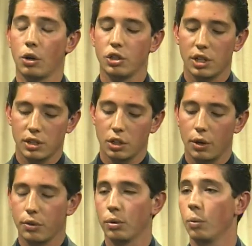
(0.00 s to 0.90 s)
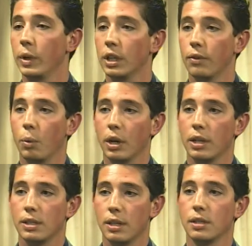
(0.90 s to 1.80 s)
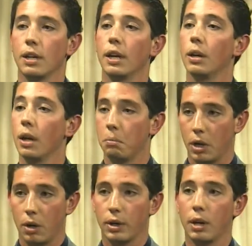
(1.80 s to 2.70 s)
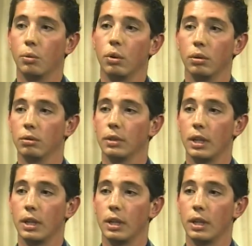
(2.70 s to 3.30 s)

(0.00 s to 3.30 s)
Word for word: or just go through a week of awareness and say, okay, well,